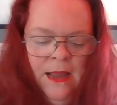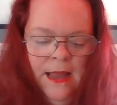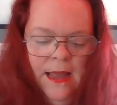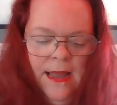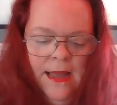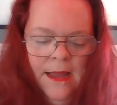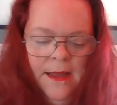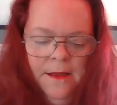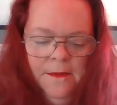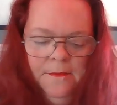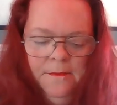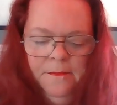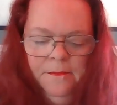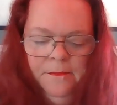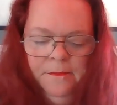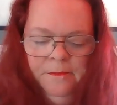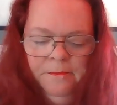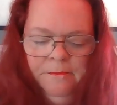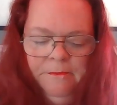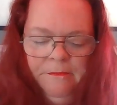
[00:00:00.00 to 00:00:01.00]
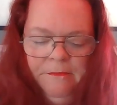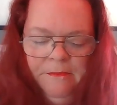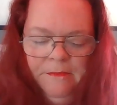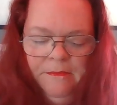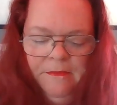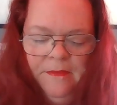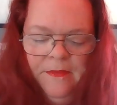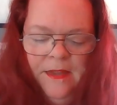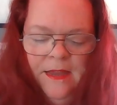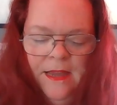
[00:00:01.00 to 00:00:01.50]
Because
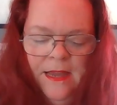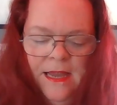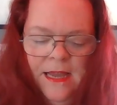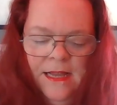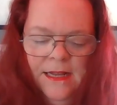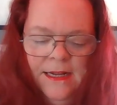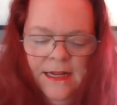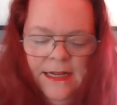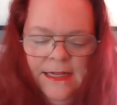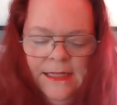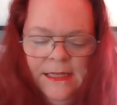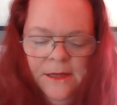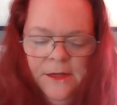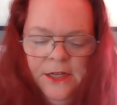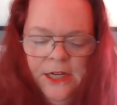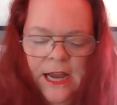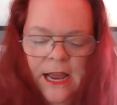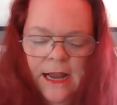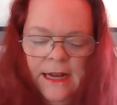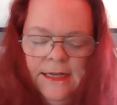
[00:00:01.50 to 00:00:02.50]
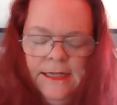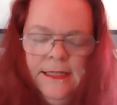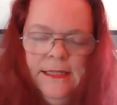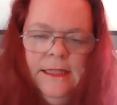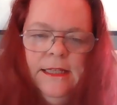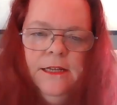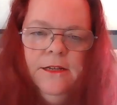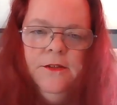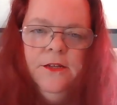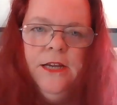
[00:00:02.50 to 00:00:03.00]
the
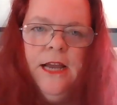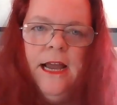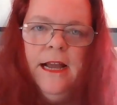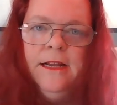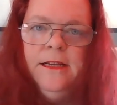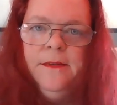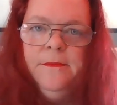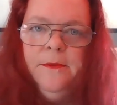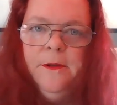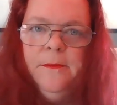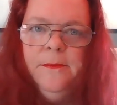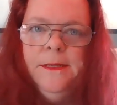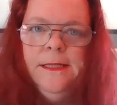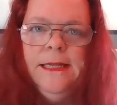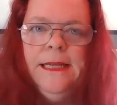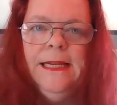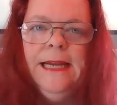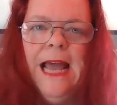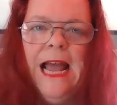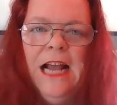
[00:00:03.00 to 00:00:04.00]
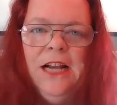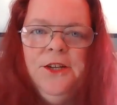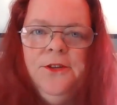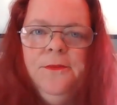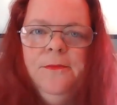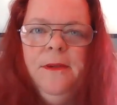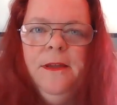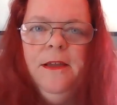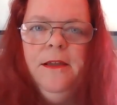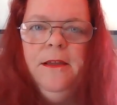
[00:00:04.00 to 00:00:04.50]
jacks-in-the-pulpits can
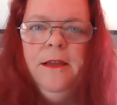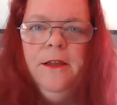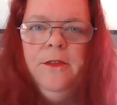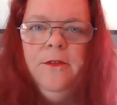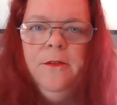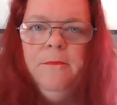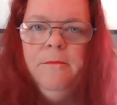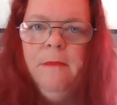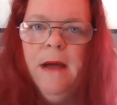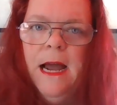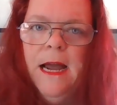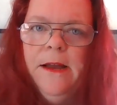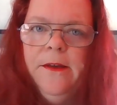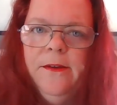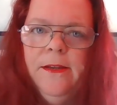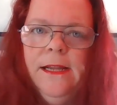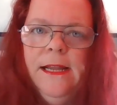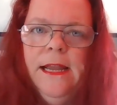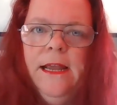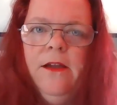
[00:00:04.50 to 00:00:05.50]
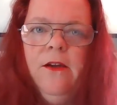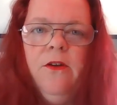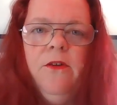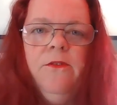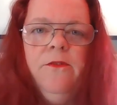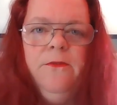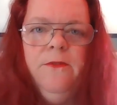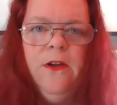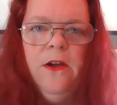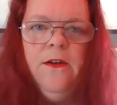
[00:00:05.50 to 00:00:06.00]
actually be either mildly
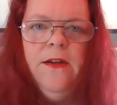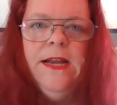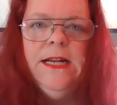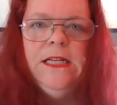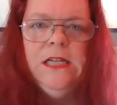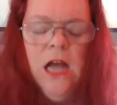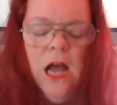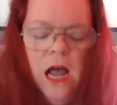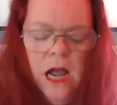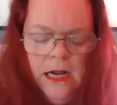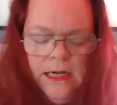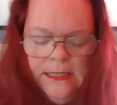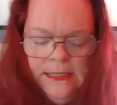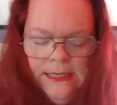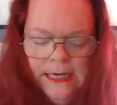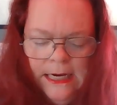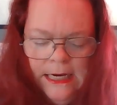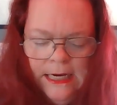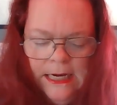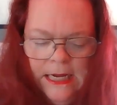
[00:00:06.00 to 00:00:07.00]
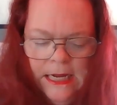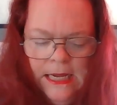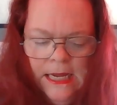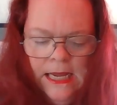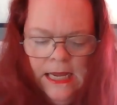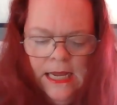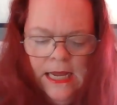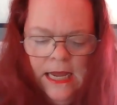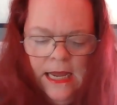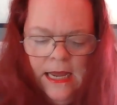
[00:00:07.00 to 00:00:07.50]
or very toxic.
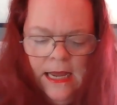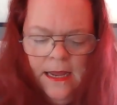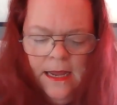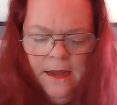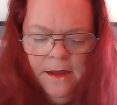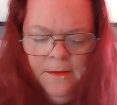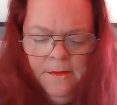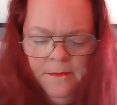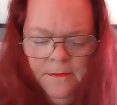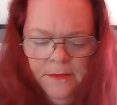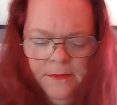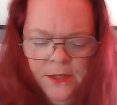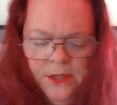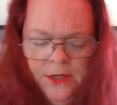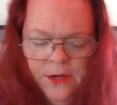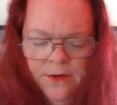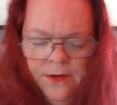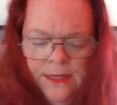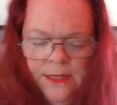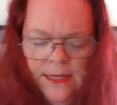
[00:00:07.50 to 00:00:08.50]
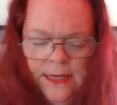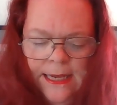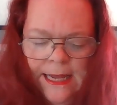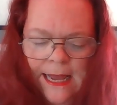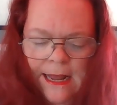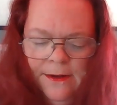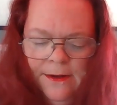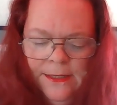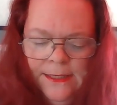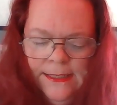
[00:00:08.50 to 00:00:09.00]
Due to the
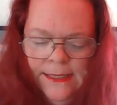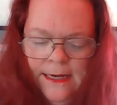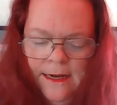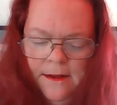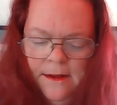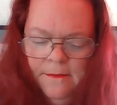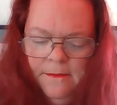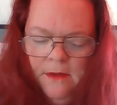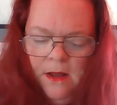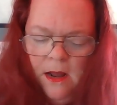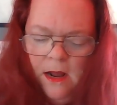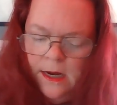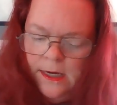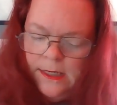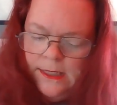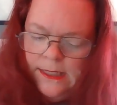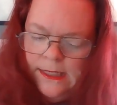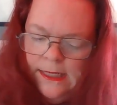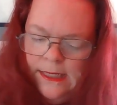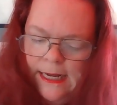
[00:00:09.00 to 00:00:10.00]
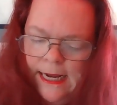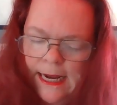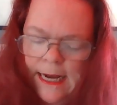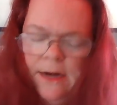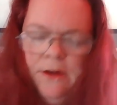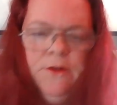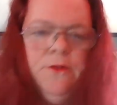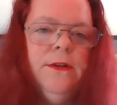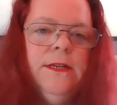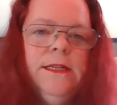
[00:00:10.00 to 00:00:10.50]
calcium
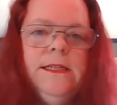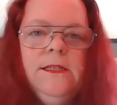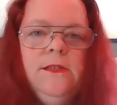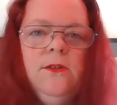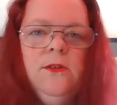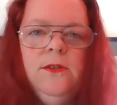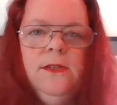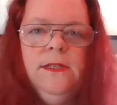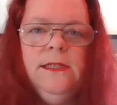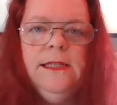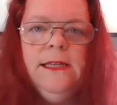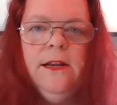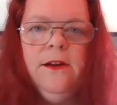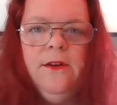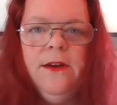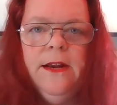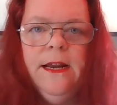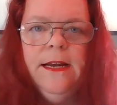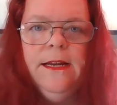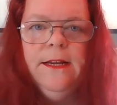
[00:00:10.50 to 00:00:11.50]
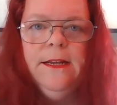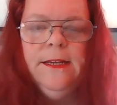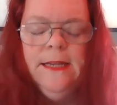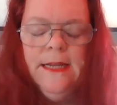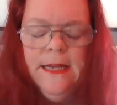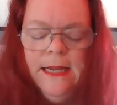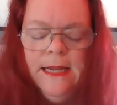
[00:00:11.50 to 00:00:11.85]
oxalate crystals that are in it,